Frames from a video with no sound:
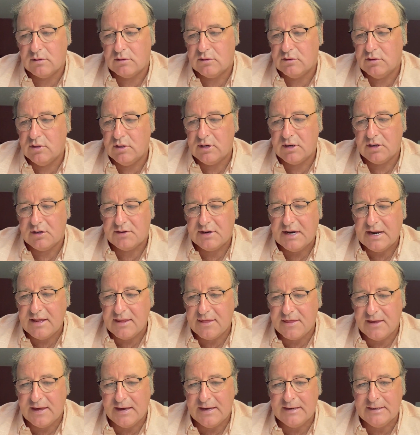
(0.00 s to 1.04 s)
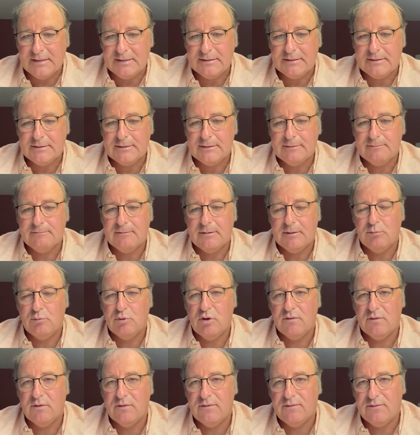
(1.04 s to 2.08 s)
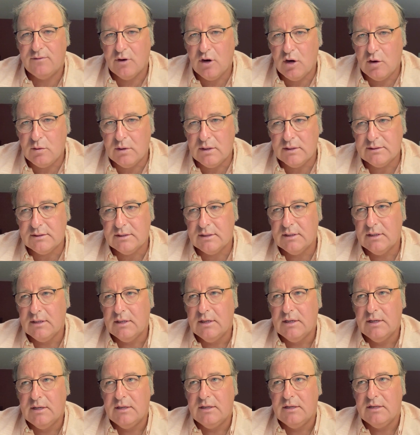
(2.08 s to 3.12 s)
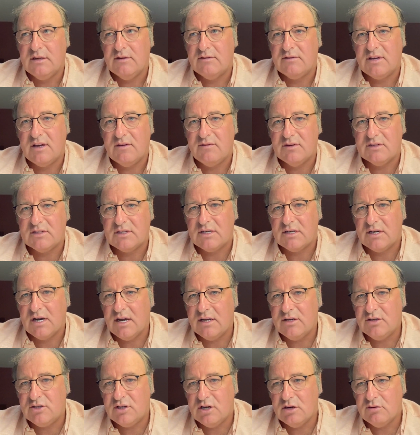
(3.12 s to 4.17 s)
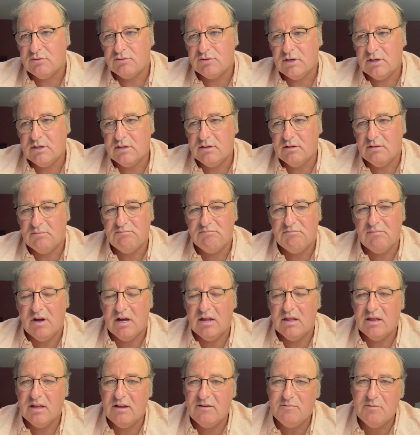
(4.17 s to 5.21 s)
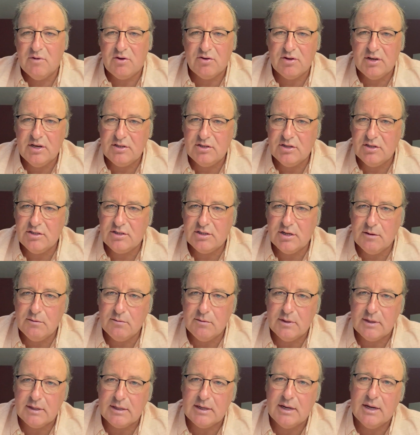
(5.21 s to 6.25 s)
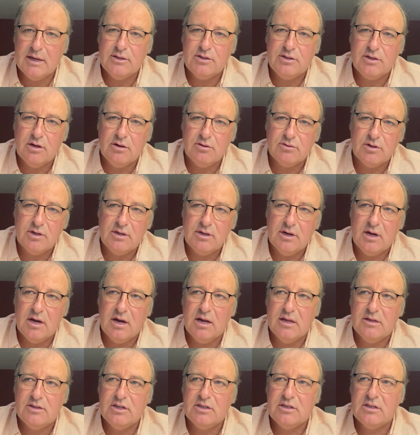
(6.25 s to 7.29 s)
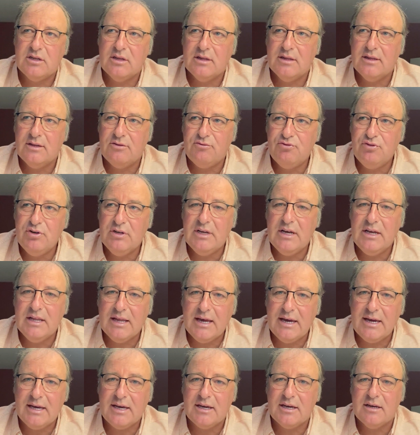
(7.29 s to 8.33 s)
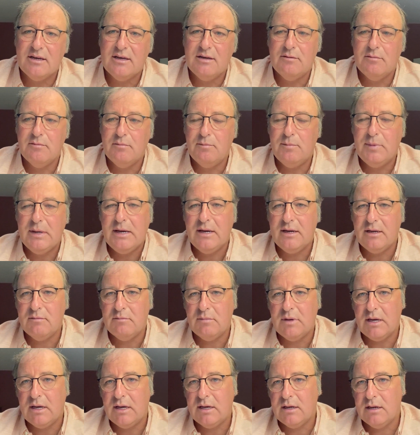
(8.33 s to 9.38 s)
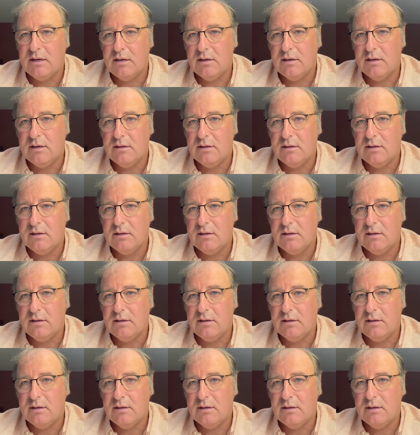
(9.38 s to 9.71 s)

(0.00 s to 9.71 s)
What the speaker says: doing great things, moving forward. They've given us grandchildren. I love my relationship with the grandchildren. I just really like being me